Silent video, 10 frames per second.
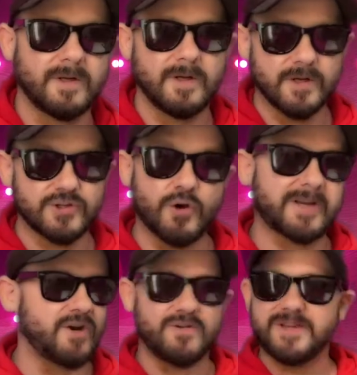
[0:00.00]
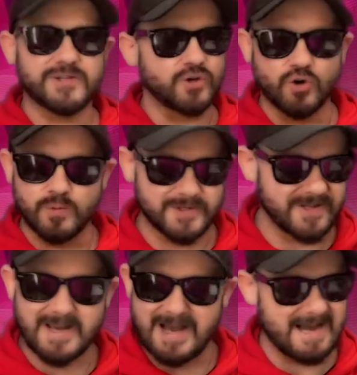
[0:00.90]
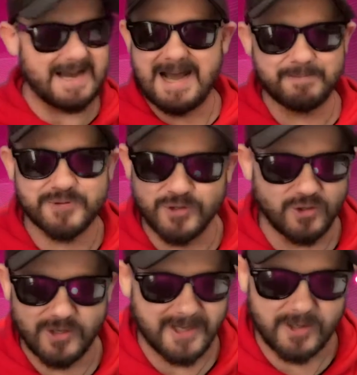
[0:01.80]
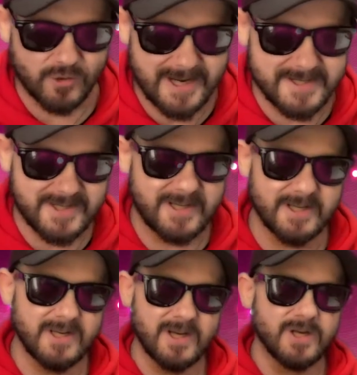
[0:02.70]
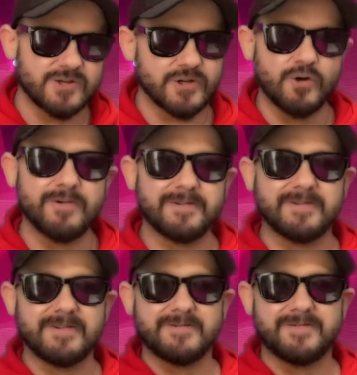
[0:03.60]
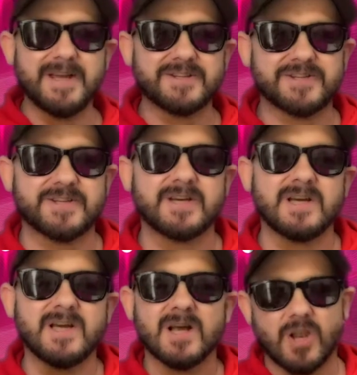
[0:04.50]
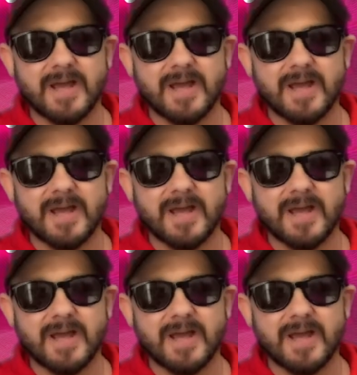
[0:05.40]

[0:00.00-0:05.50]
So Akira, this tour was absolutely crazy. So Vince, like